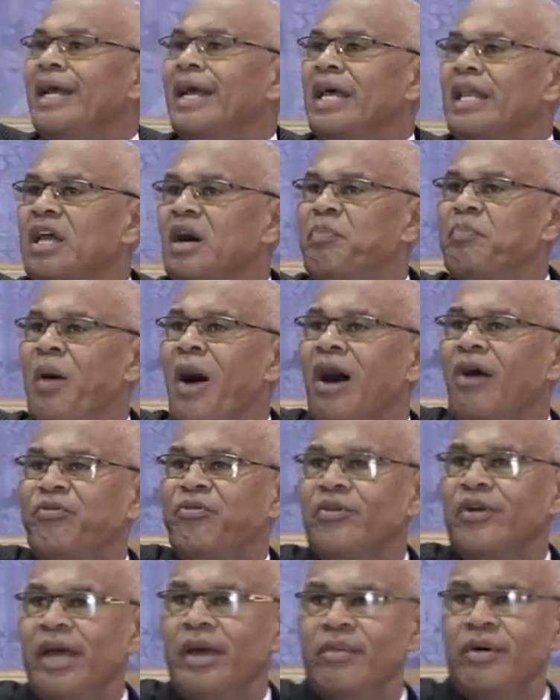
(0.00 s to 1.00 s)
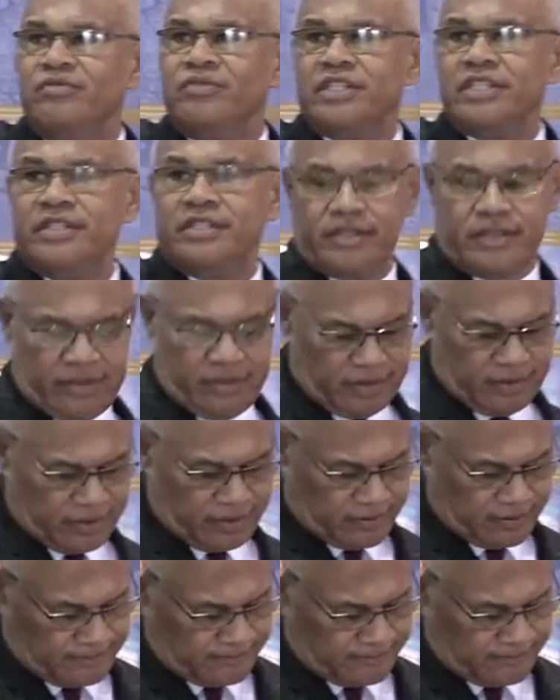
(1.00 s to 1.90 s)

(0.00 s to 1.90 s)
and the powerful name of Jesus.